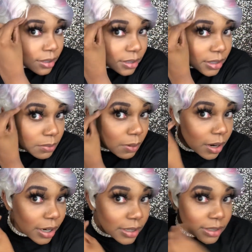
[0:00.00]
this
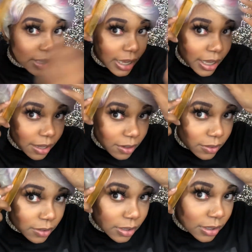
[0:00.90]
part
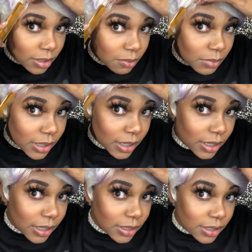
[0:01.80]
down,
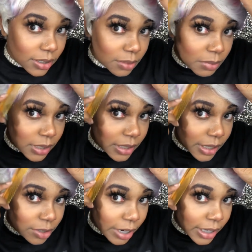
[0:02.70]
because a little bit of
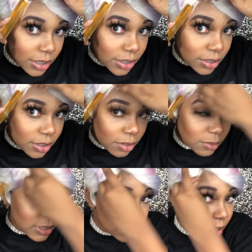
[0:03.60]
that track is
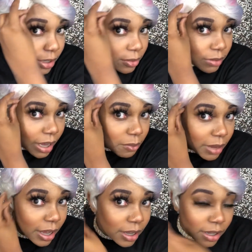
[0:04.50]
showing. So I do got
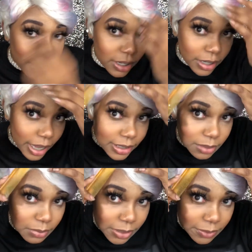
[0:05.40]
my Got to
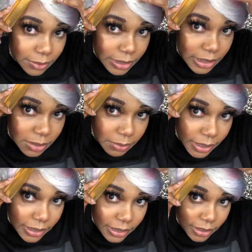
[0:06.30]
Be Free
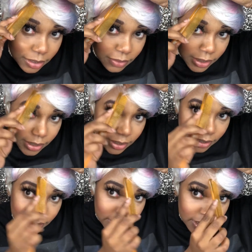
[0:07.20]
spray sitting over
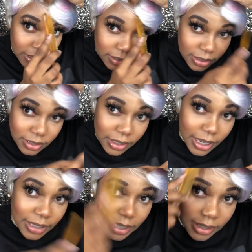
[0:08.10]
here, just in
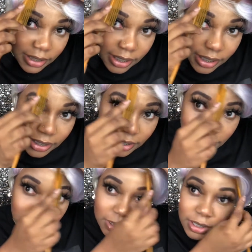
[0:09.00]
case I need to hit
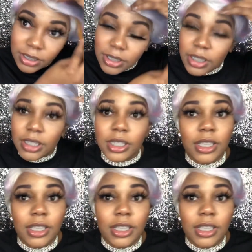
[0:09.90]
this with a little